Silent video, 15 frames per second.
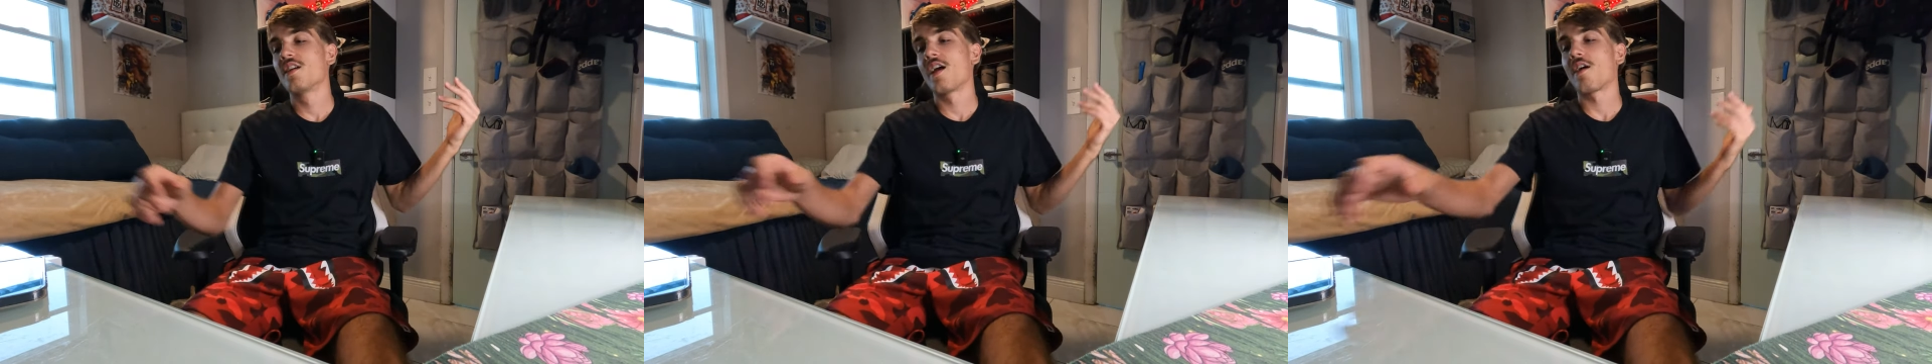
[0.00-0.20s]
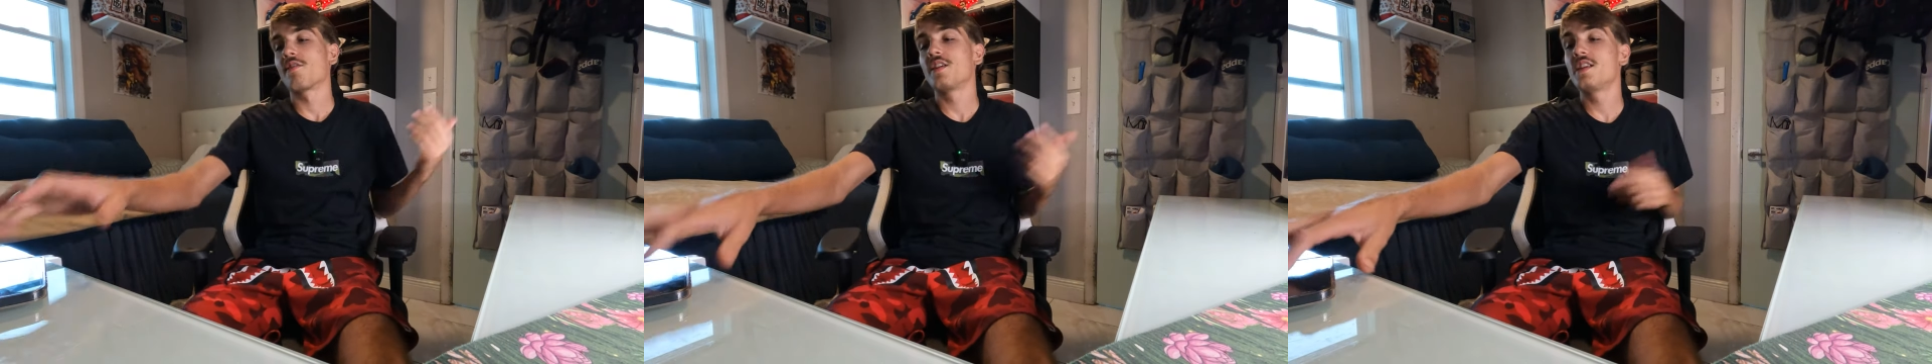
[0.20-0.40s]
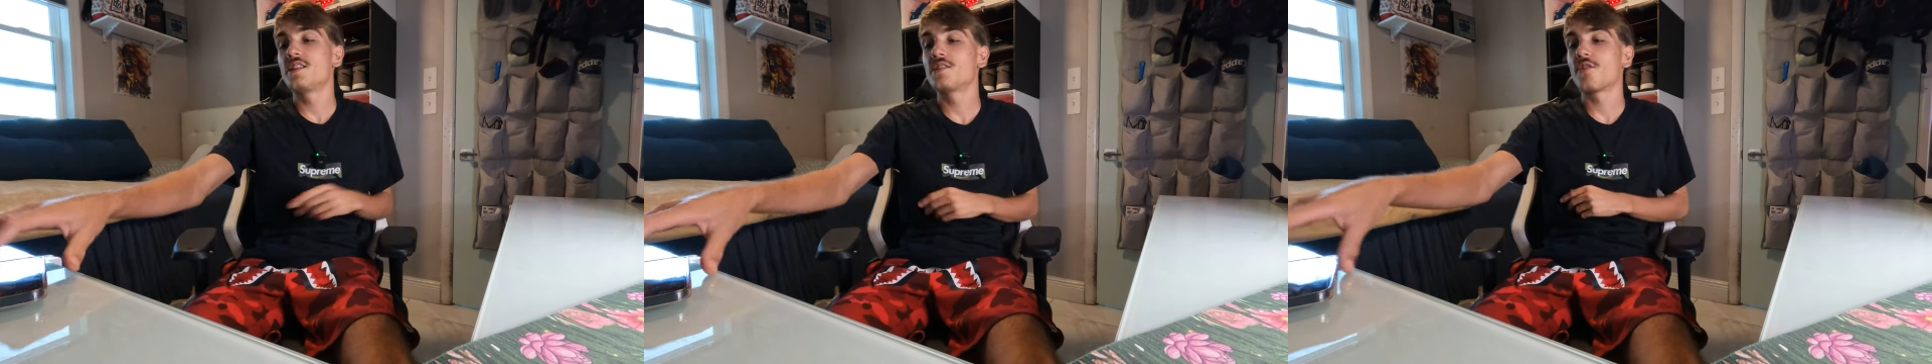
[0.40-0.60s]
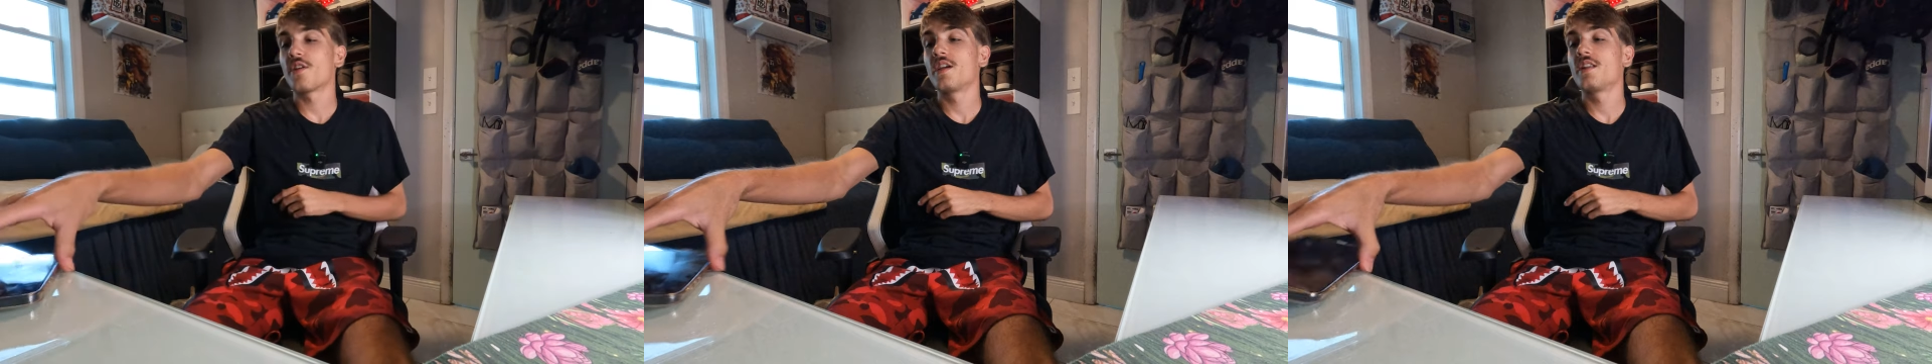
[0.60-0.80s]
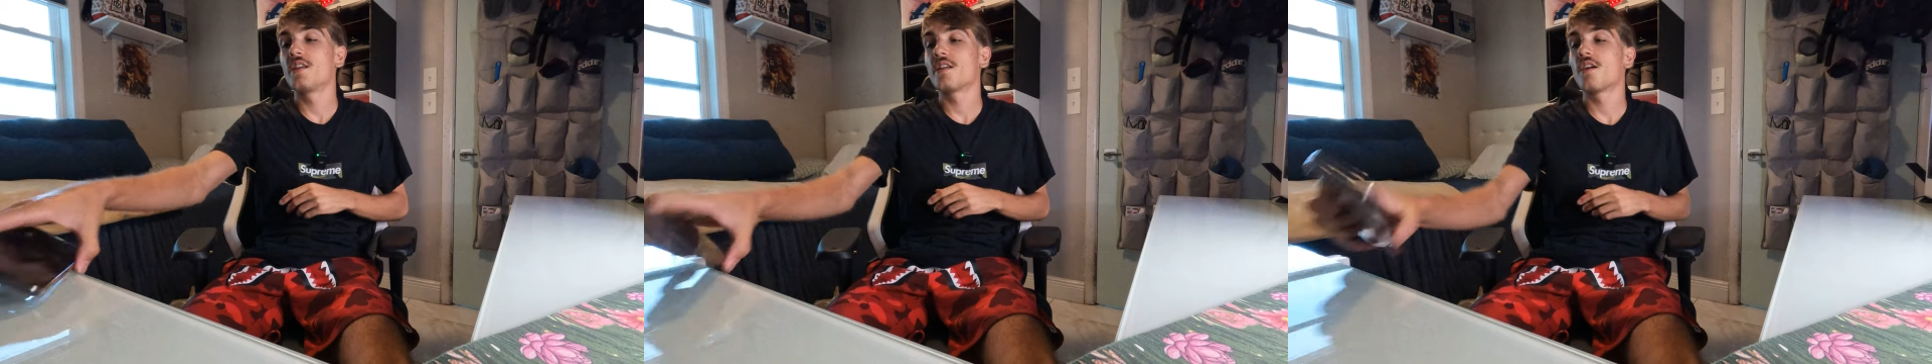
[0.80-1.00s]
How Yeezys are
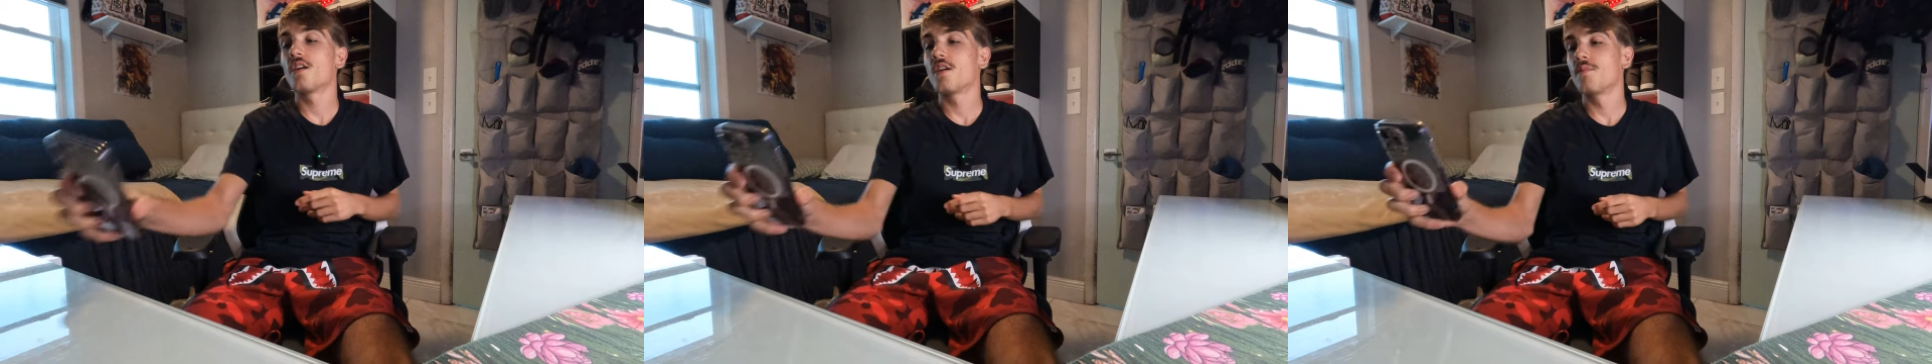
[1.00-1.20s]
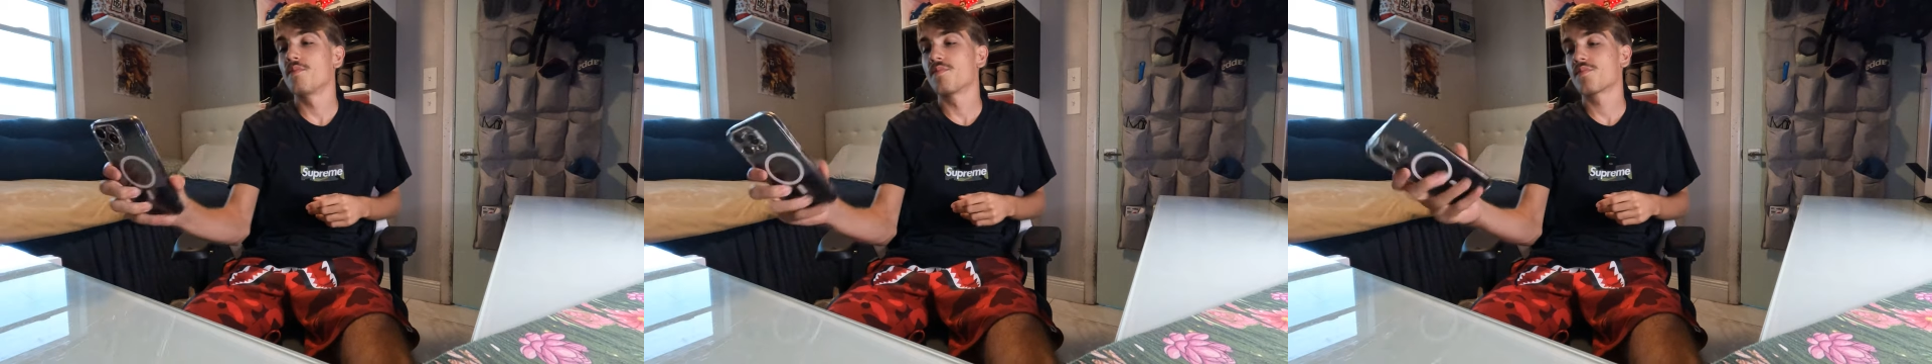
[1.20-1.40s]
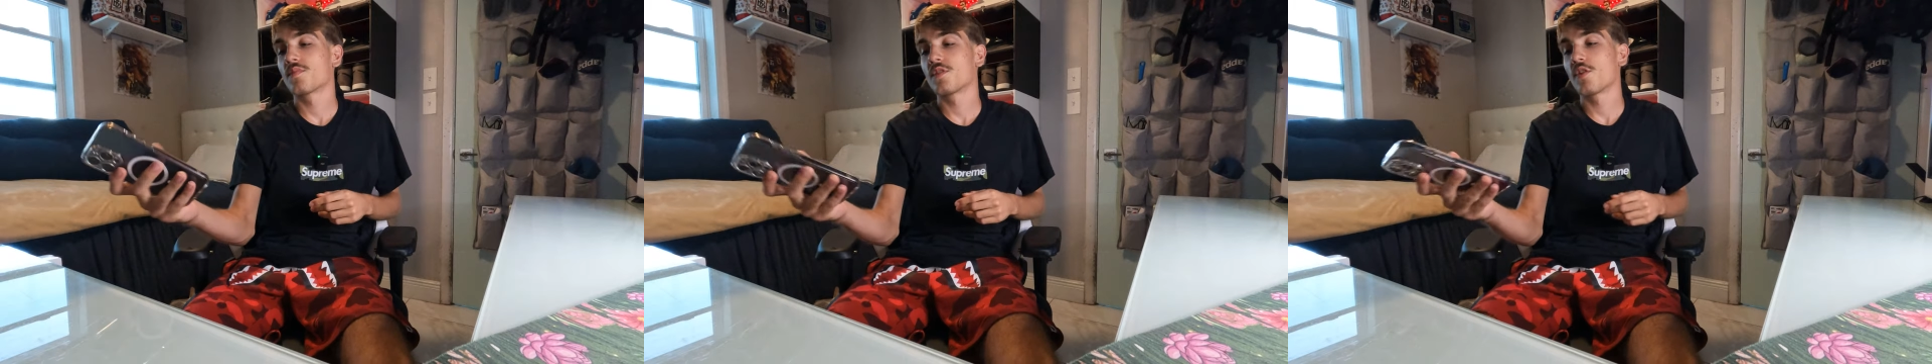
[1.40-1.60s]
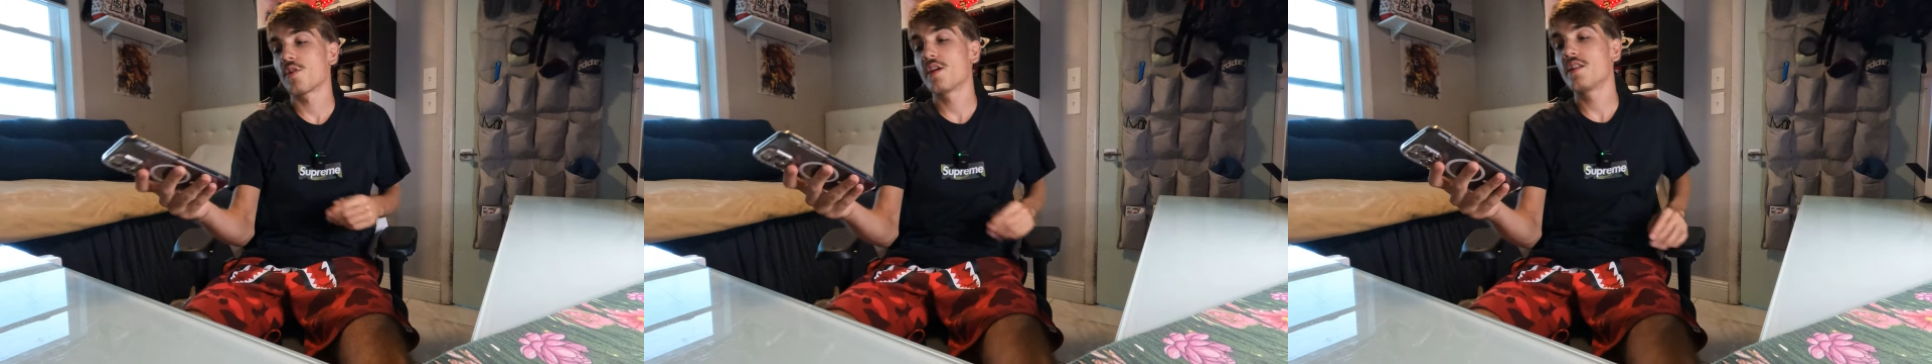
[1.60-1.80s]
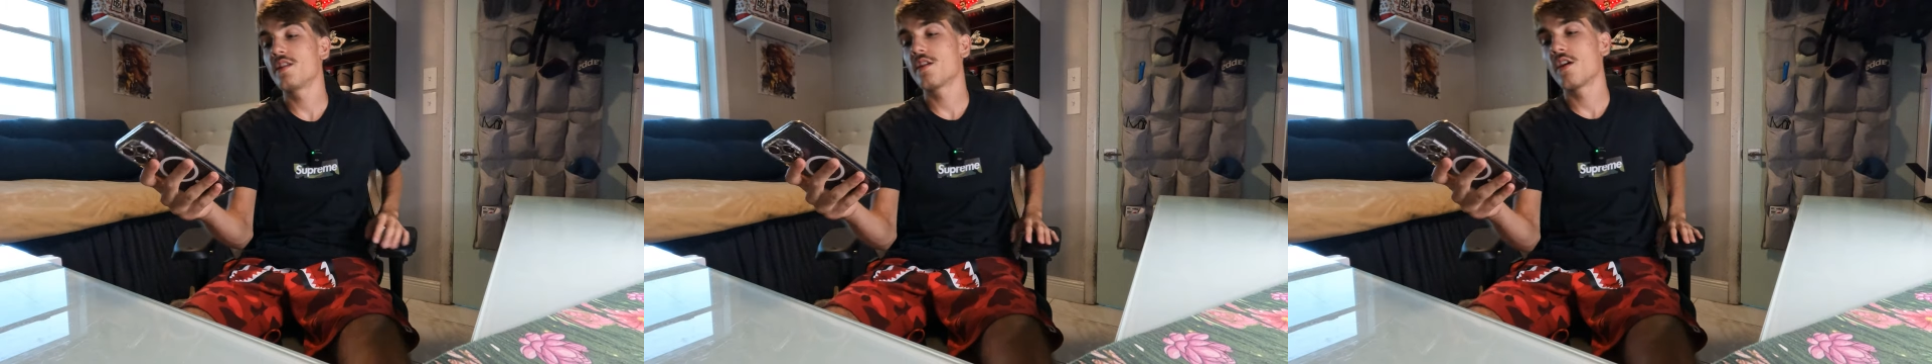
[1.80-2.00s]
hitting um, they're
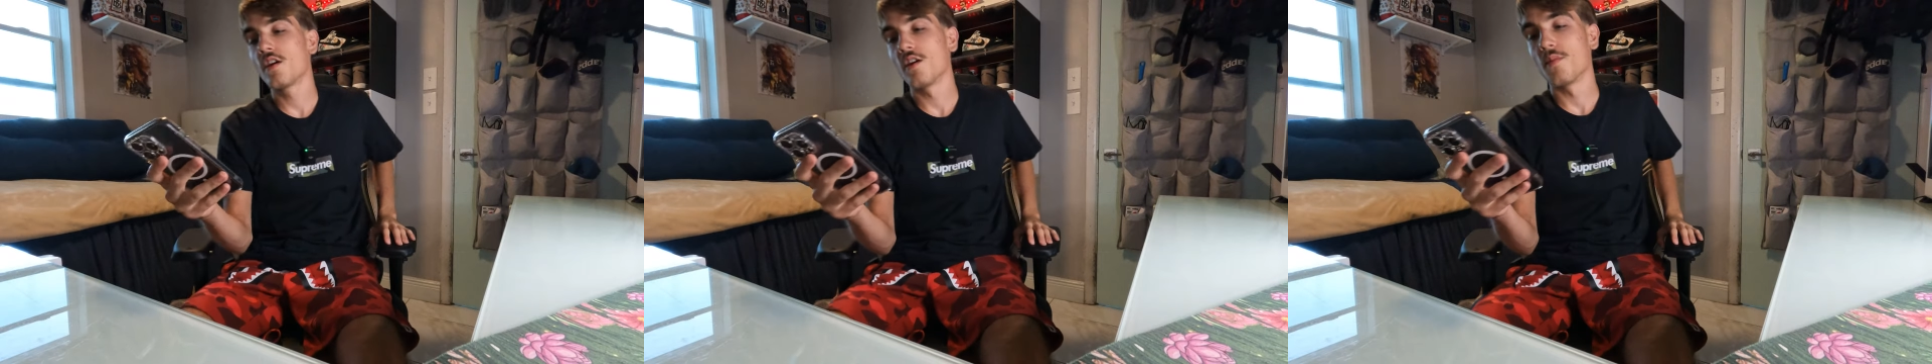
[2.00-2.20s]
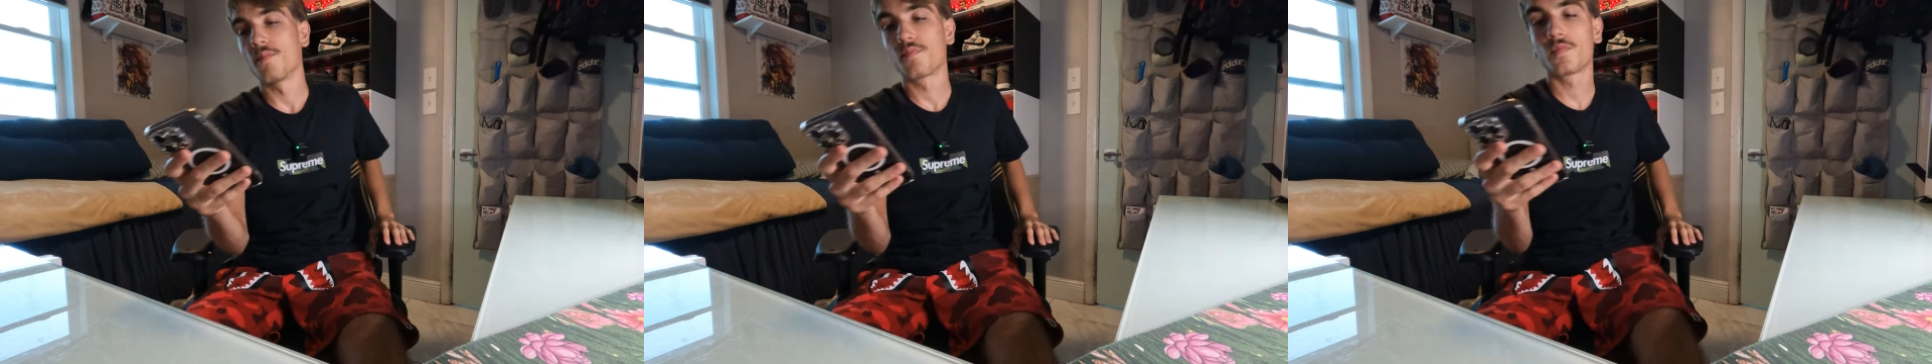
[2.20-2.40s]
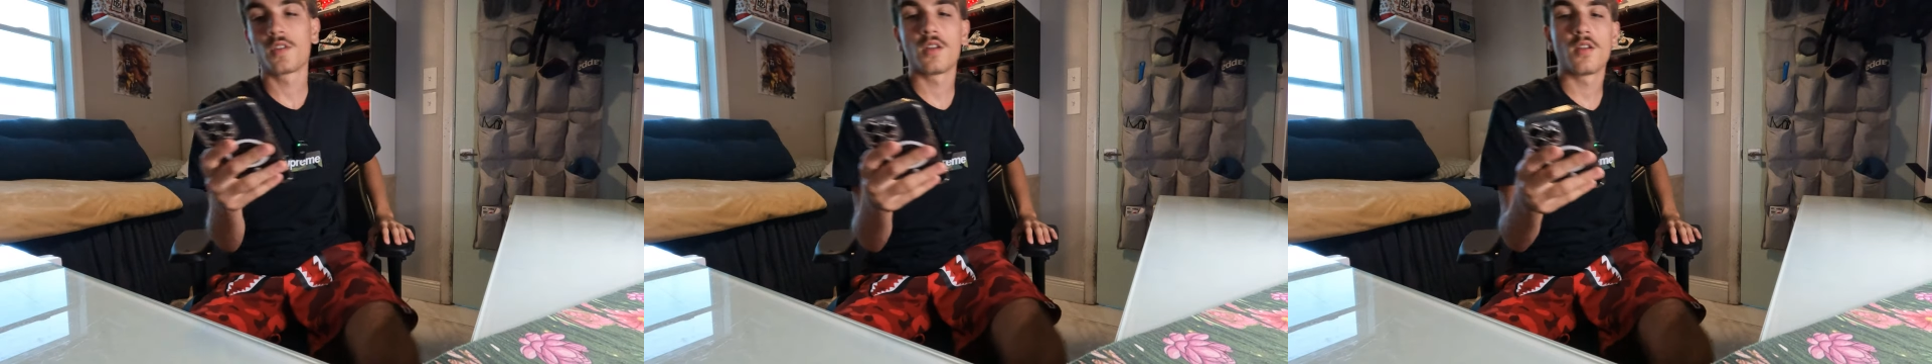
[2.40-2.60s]
hitting um,